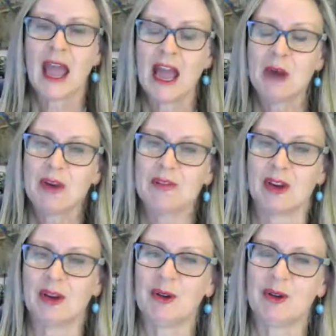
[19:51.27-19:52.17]

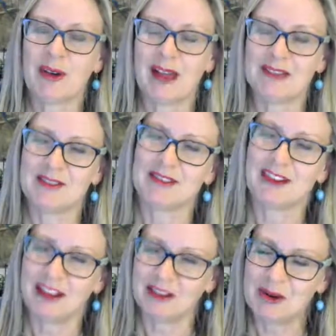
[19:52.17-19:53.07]
However, and
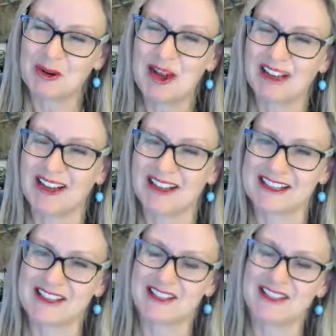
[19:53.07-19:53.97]
I quite like
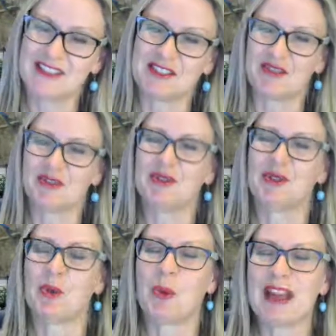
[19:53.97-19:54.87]
this decision
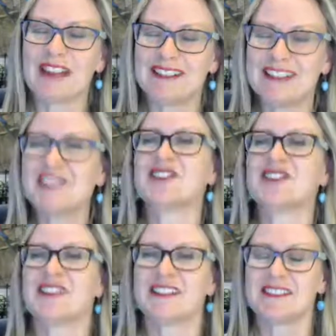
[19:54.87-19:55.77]
for the way it
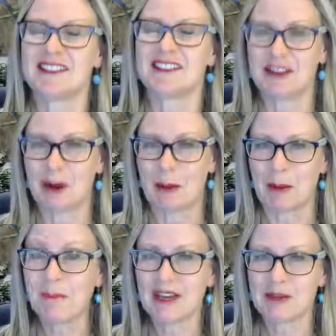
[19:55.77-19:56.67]
teaches us that there
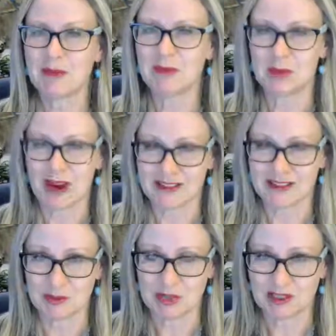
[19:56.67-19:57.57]
are many, many
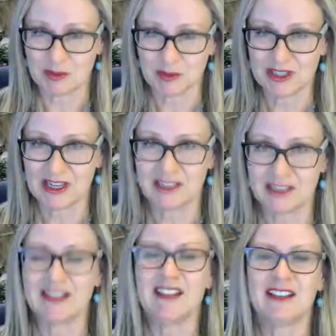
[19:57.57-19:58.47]
ways to peel a
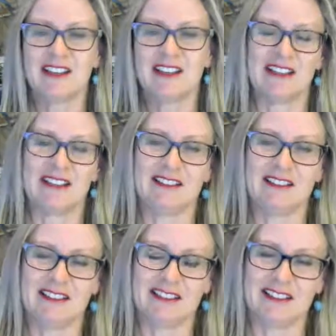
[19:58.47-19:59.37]
banana in